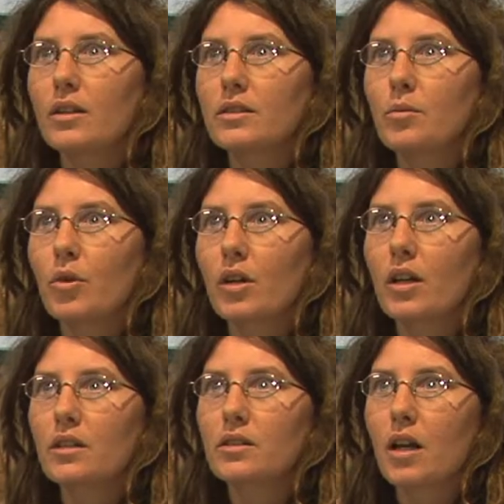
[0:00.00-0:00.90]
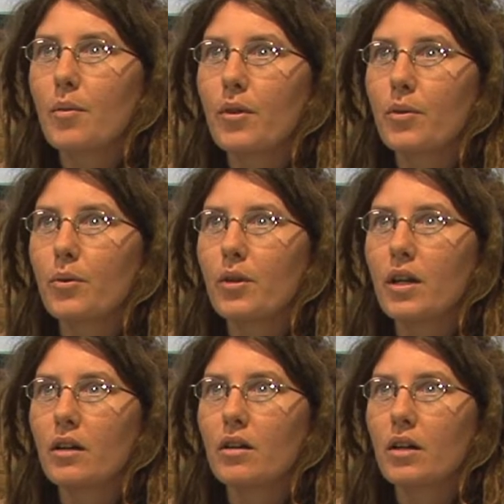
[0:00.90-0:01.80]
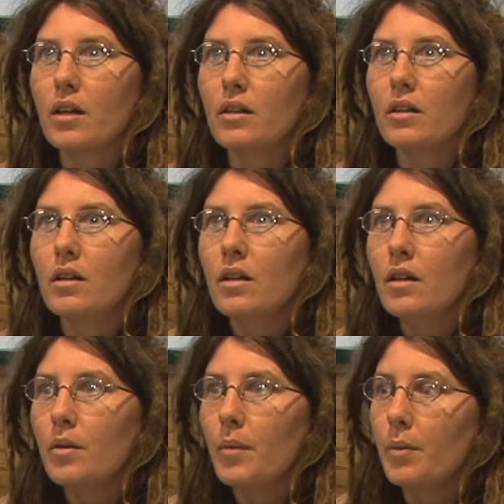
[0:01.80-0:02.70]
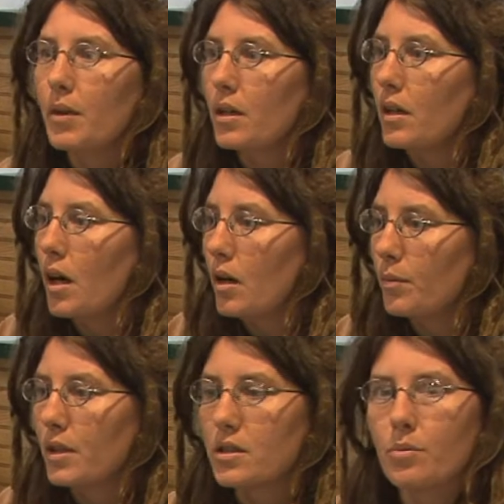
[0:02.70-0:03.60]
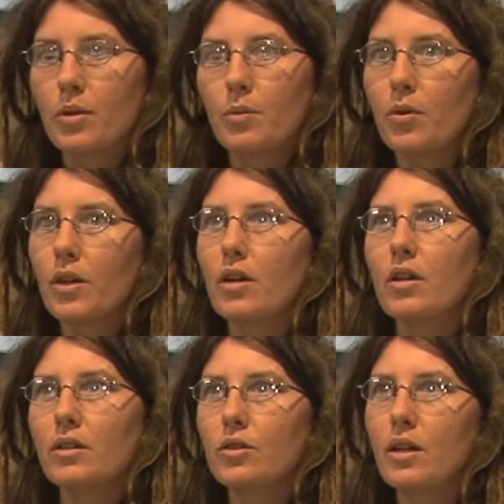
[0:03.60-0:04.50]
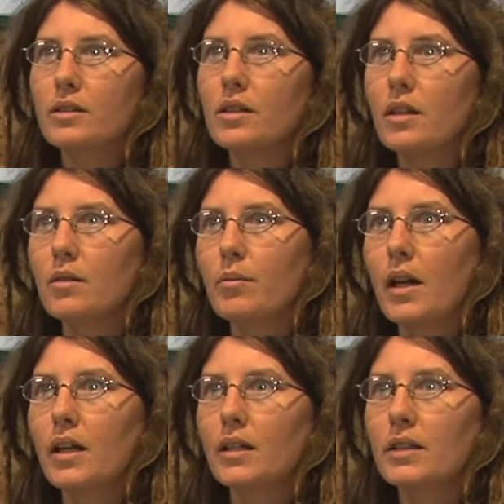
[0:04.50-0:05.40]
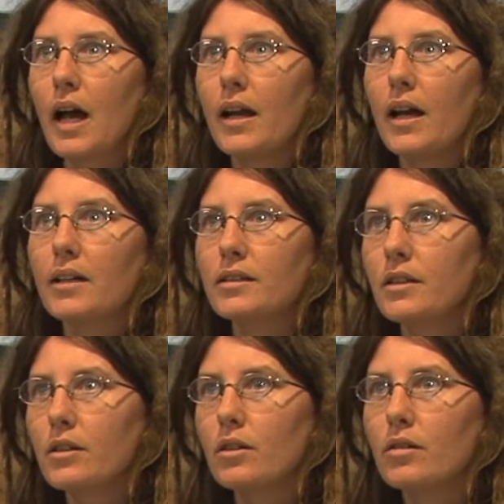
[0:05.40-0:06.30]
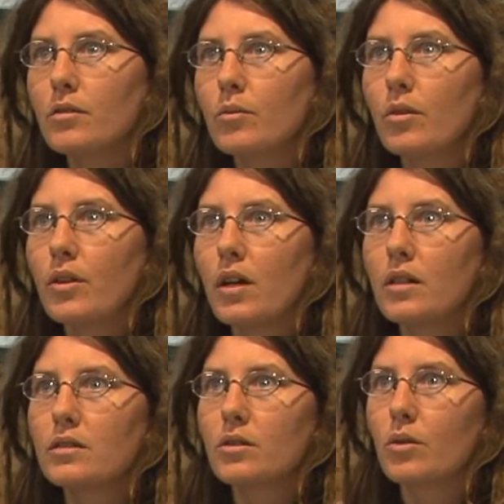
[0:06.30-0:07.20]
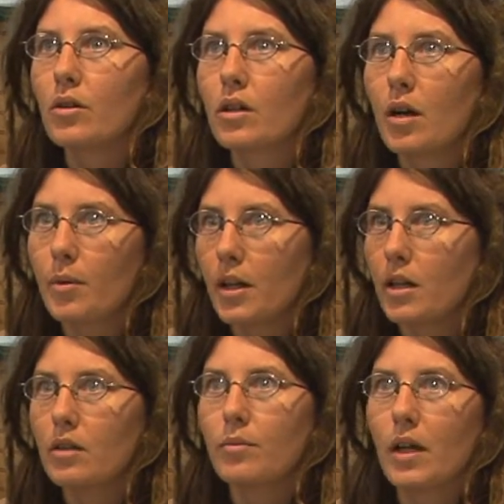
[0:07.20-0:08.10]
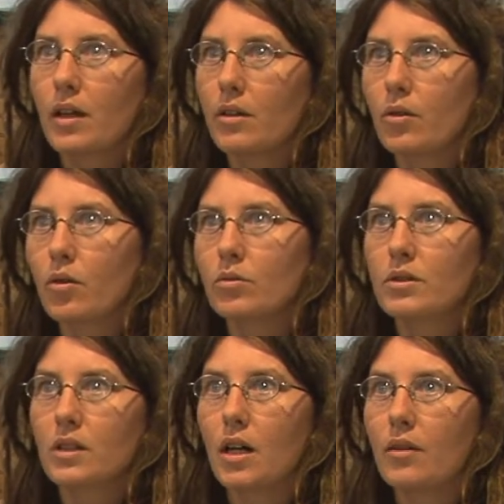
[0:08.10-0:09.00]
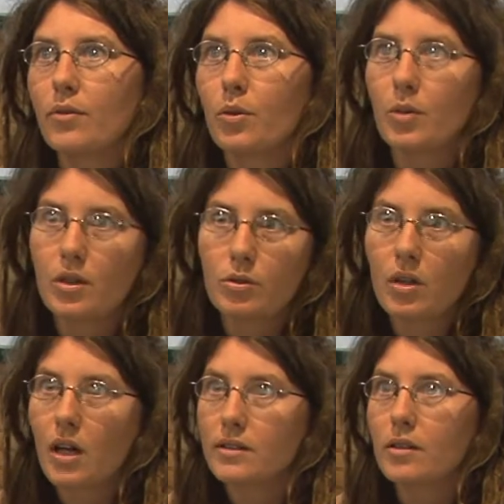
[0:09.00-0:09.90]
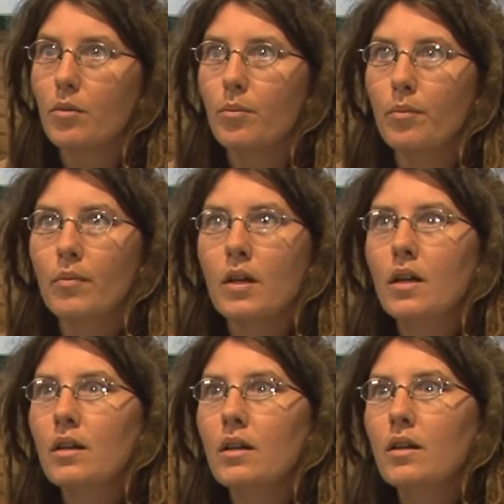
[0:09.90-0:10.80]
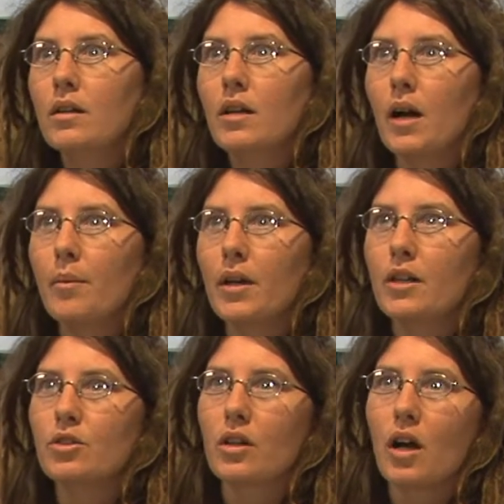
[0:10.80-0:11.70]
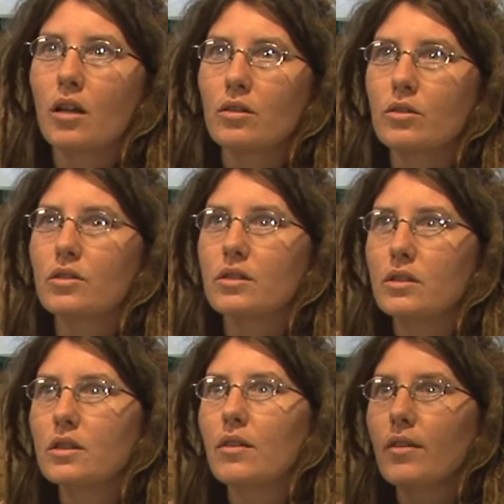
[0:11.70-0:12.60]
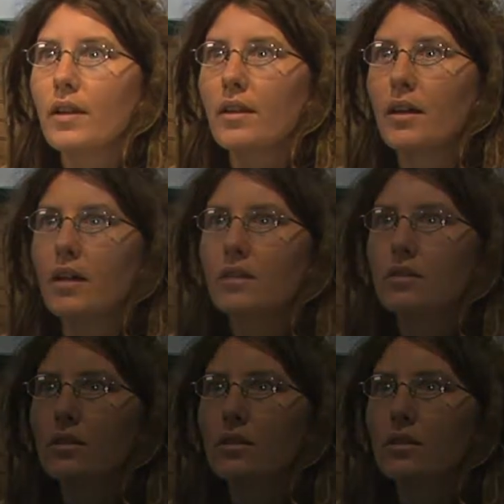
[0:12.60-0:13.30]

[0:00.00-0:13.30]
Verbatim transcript: get some more kids coming through here and maybe um, get some people that are interested in making tie-dyes here with us or coming in and making their own stuff or we do custom combination colors and stuff like that.